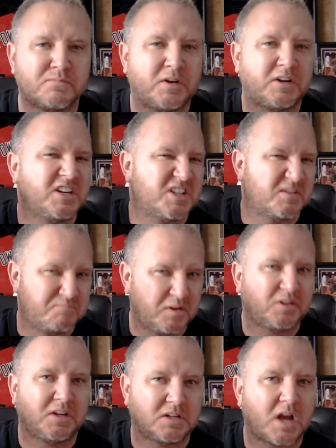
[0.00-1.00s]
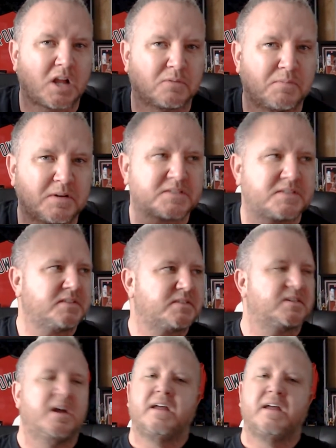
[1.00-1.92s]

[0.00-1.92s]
million to $1 billion business.